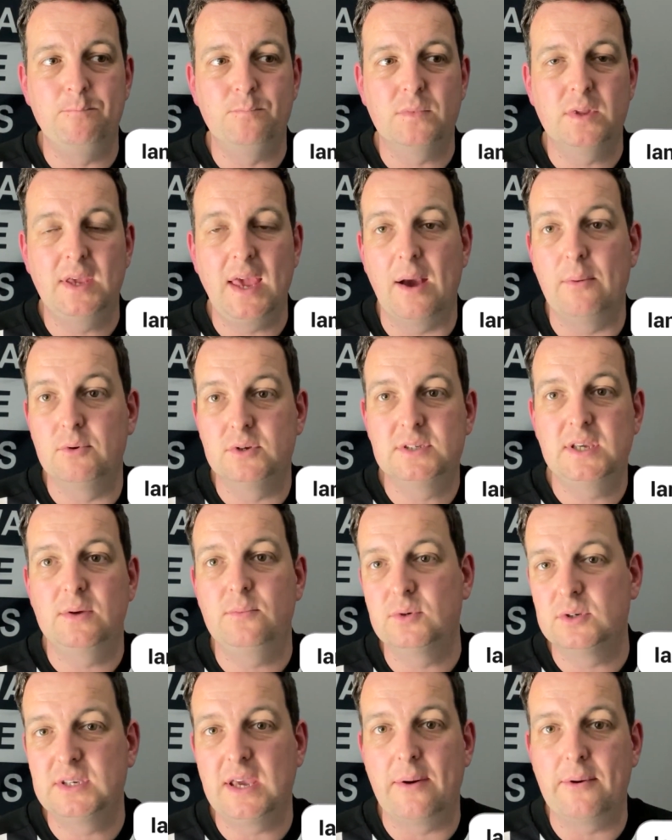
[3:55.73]
we'll see
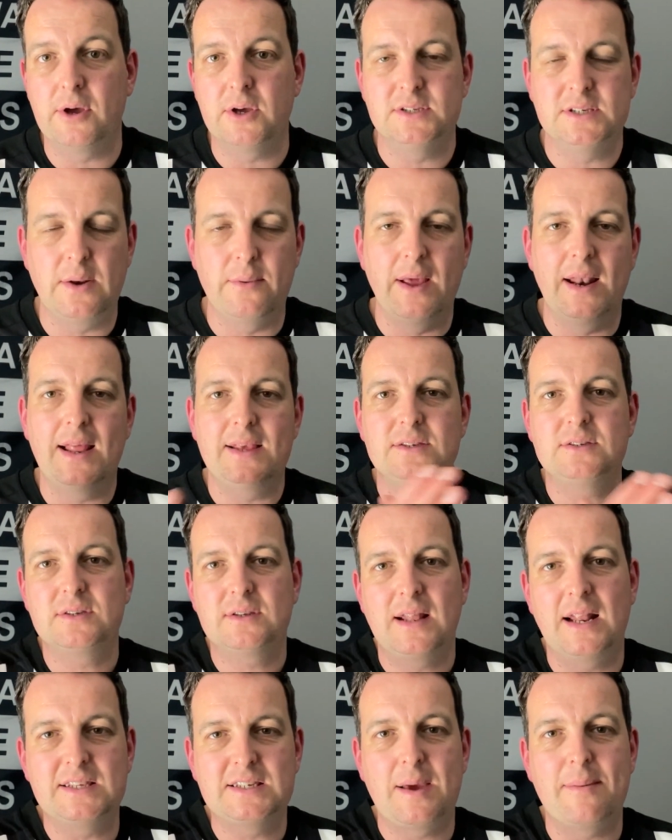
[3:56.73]
how it goes. Anyway, let's
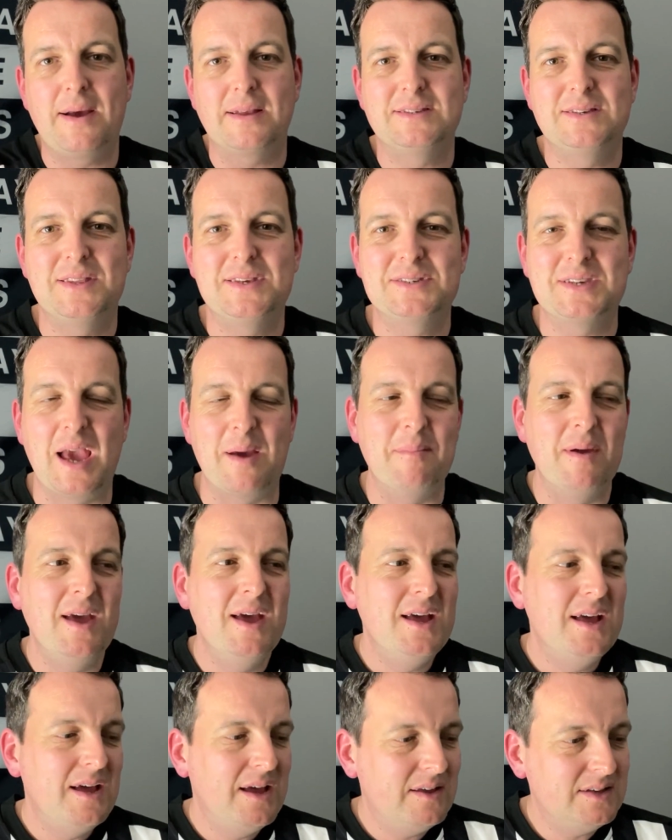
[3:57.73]
get back to this game.
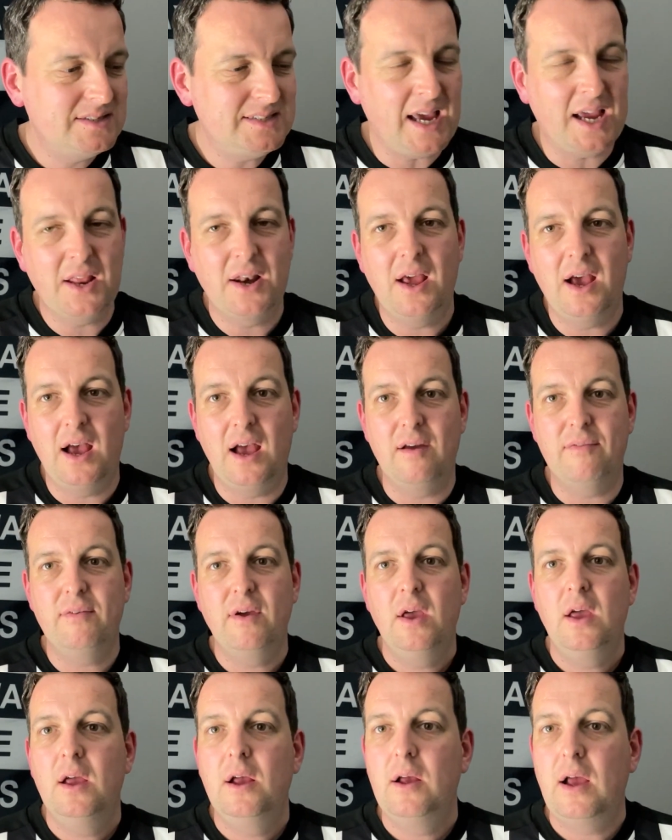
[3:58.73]
Second half,
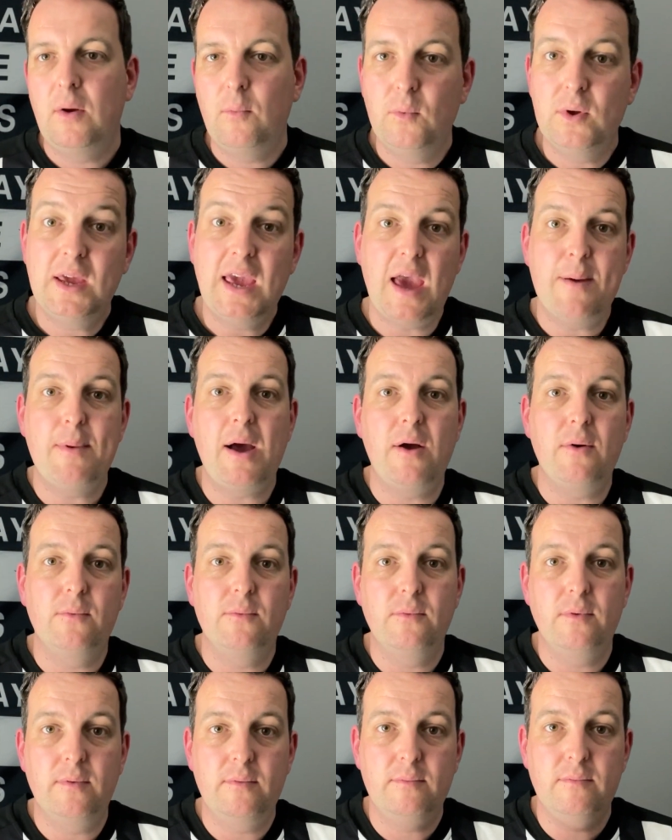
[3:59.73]
we came out,
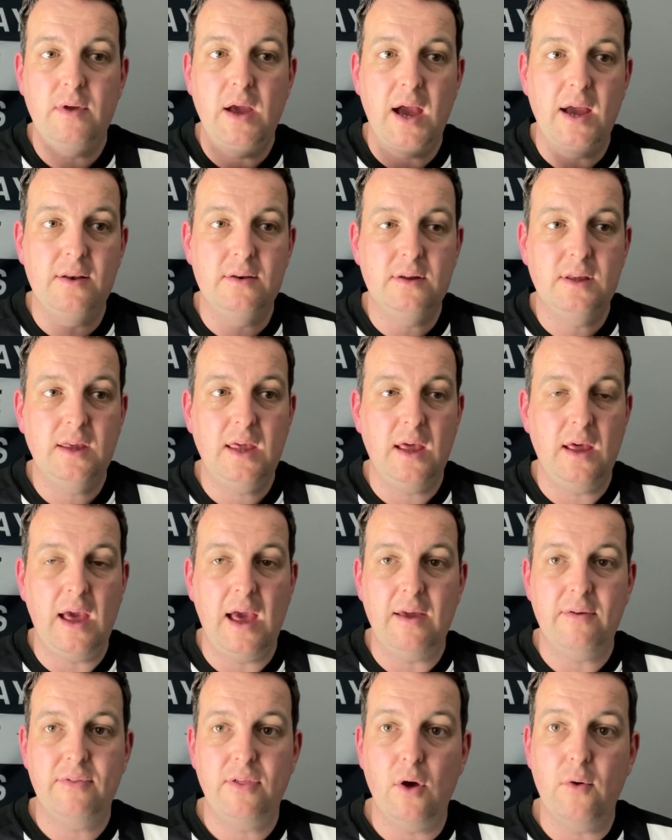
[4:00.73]
and I
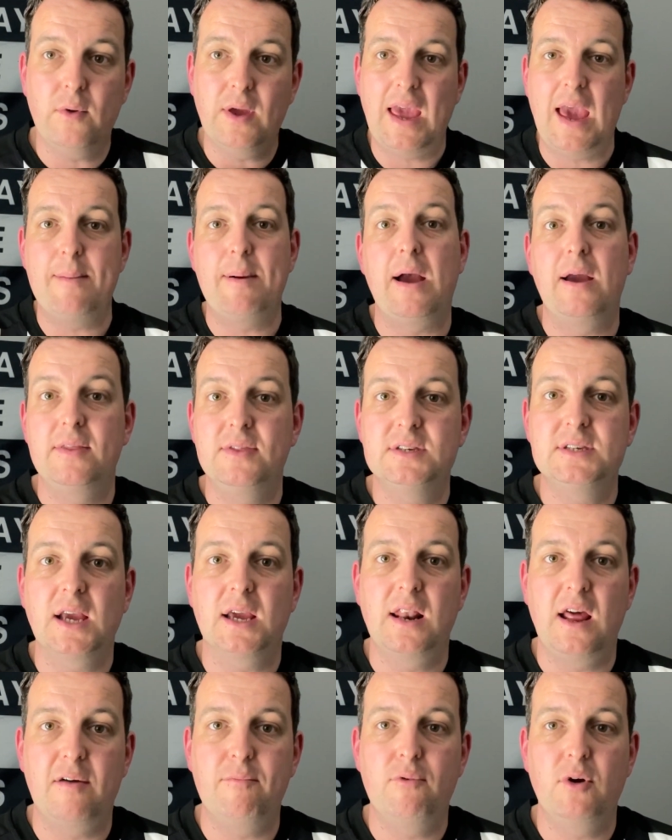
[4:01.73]
thought we came out in the
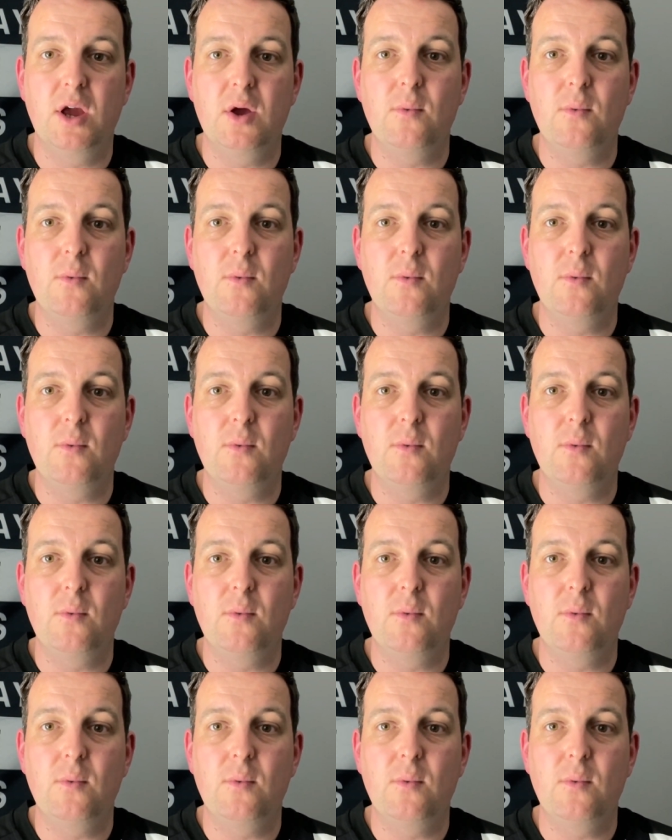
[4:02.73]
second half pretty